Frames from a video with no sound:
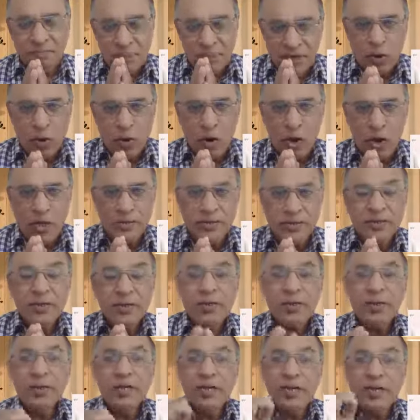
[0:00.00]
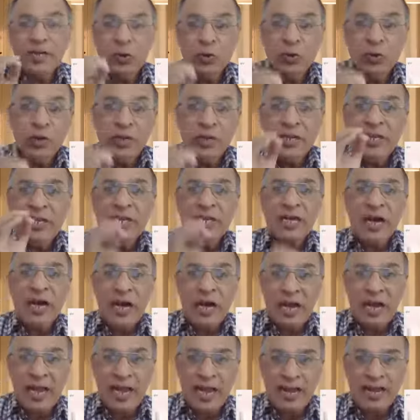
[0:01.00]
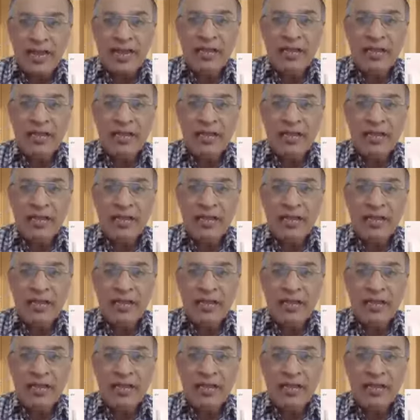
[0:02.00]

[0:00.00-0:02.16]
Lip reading: because UTI,